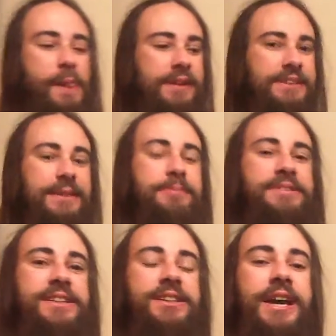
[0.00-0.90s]

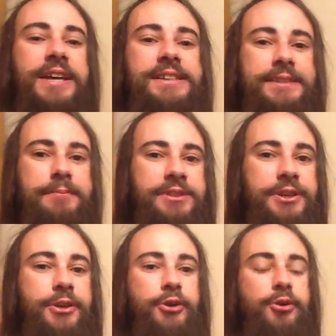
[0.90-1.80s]
Something nice,
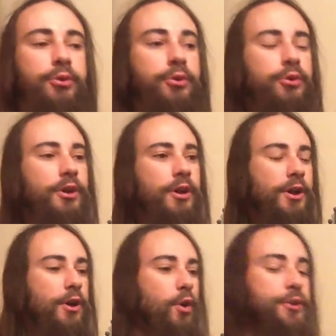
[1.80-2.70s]
something cool.
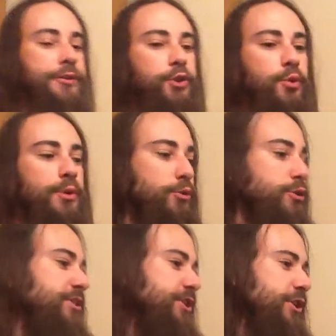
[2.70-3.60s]
When you
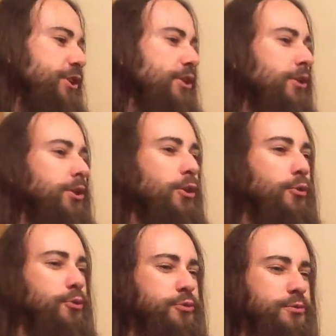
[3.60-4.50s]
see a
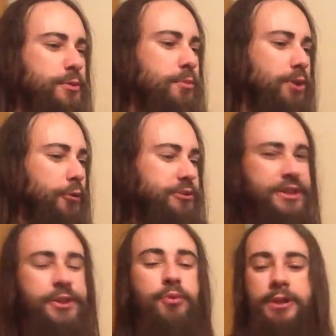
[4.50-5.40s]
clothes, some clothes
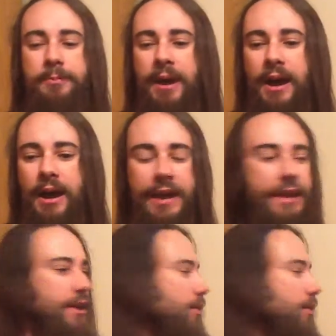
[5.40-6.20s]
that you want to buy,